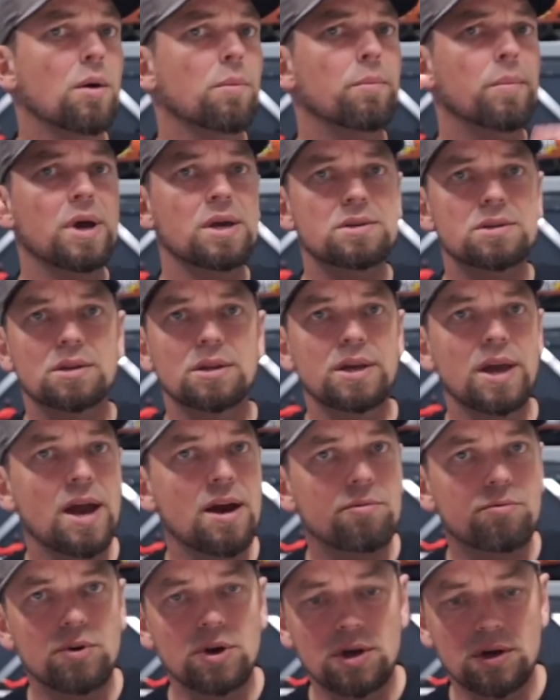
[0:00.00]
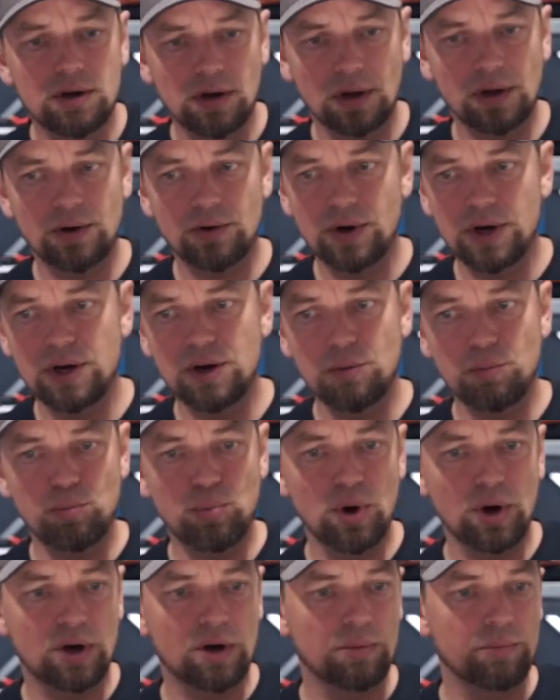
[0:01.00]
basically every color in the
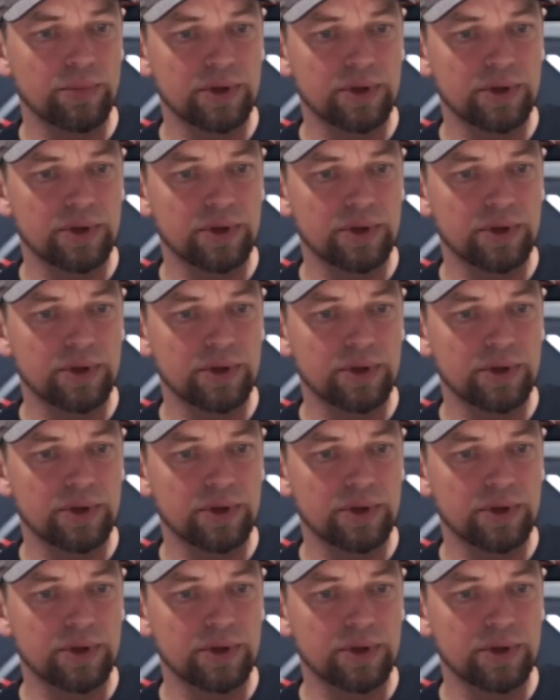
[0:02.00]
book.